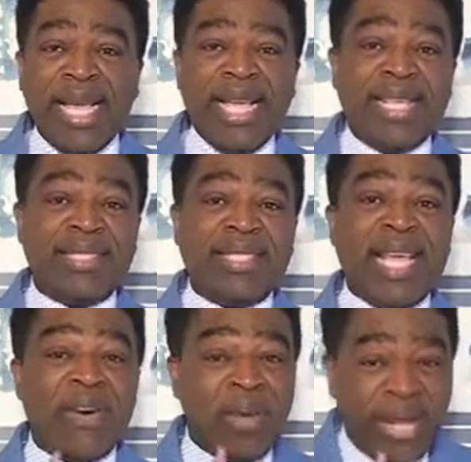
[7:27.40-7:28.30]
it is
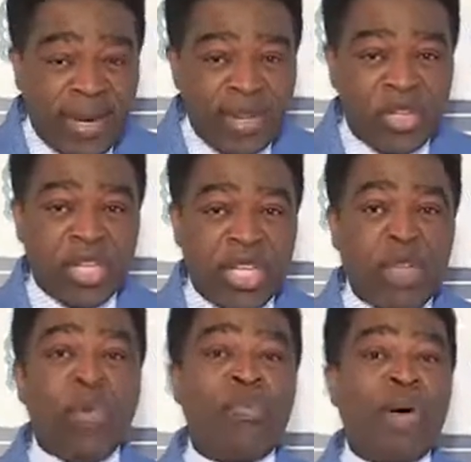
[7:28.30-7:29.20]
the
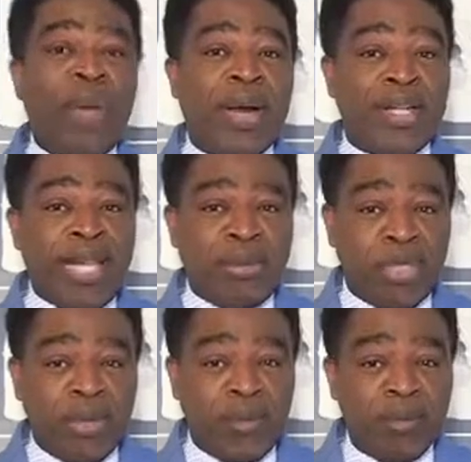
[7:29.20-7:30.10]
reality of our
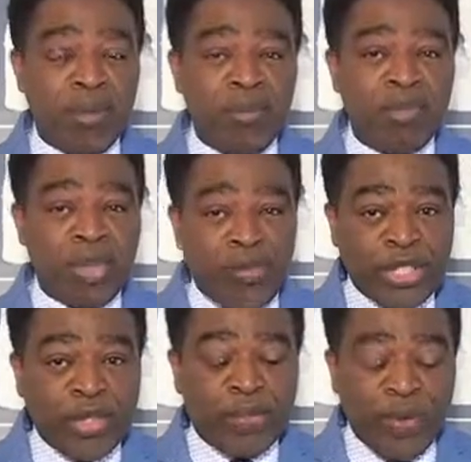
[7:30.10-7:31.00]
redemption.
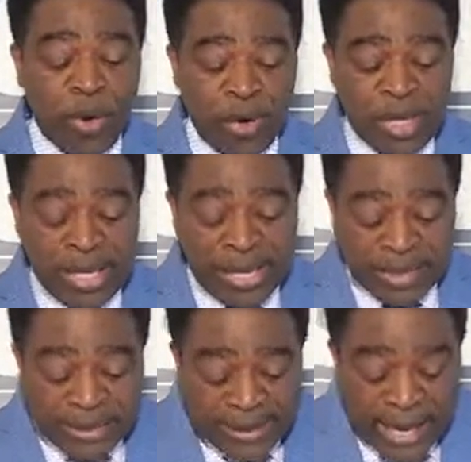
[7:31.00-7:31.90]
First of all,
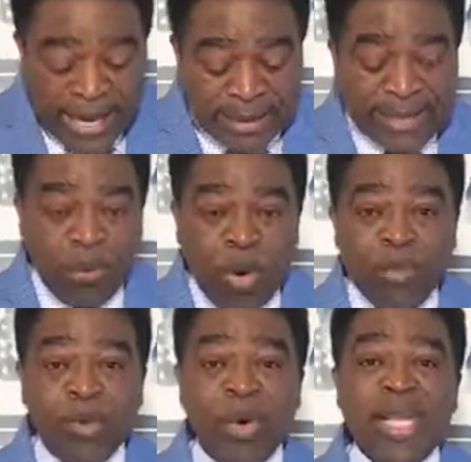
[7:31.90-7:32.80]
it says the Word
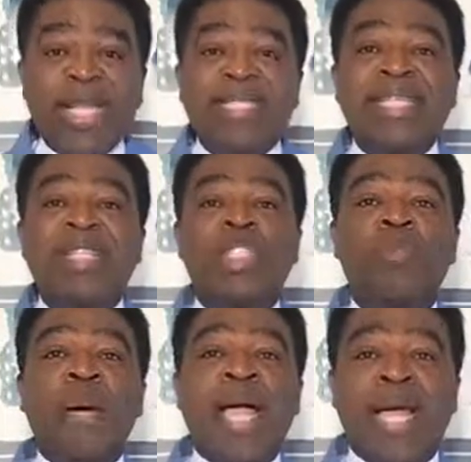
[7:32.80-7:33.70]
of God is
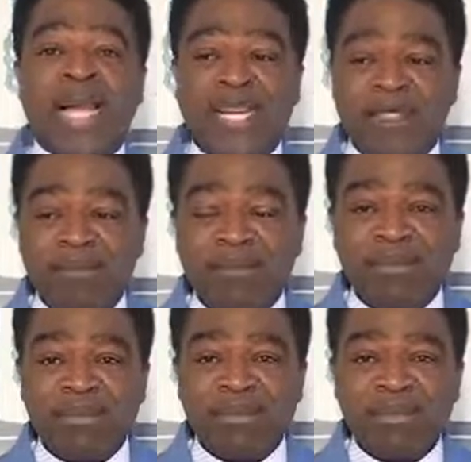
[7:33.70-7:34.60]
inspired.
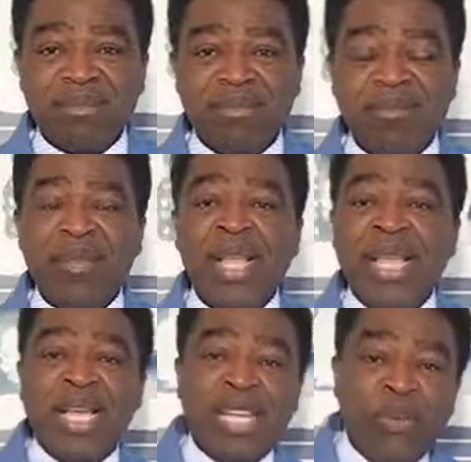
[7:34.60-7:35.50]

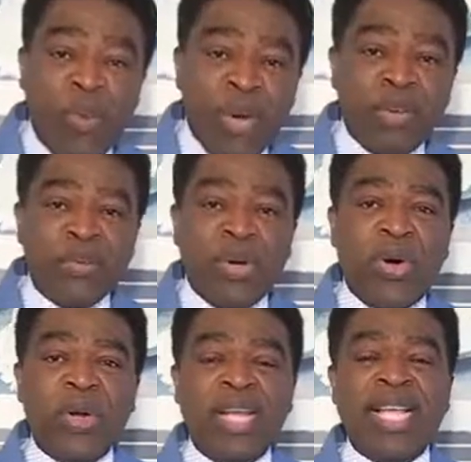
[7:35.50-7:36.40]
The Word of
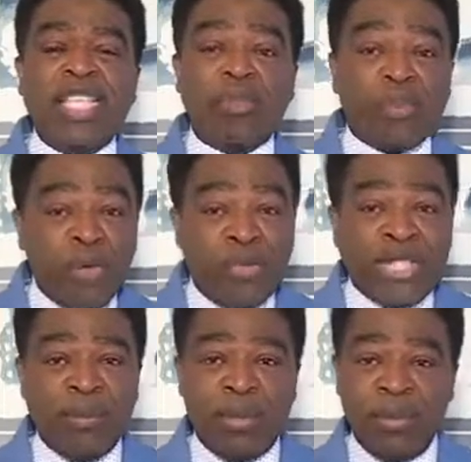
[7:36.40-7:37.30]
God is
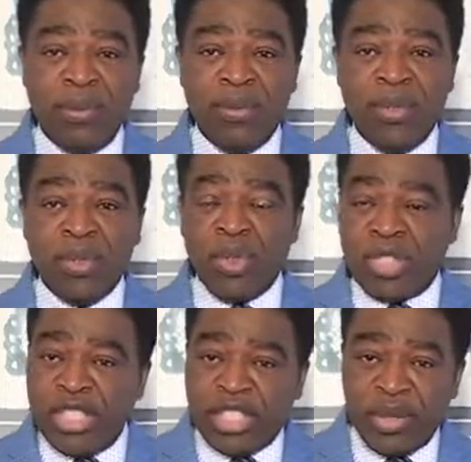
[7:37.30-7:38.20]
profitable
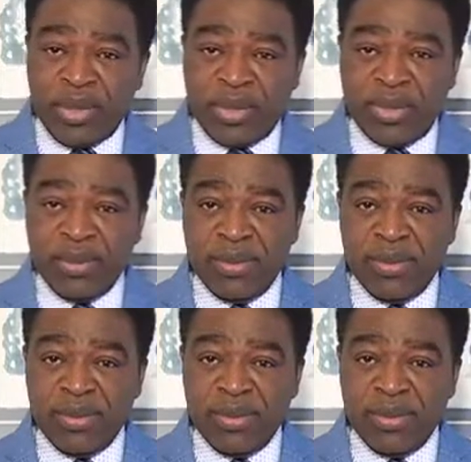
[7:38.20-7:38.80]
to teach us,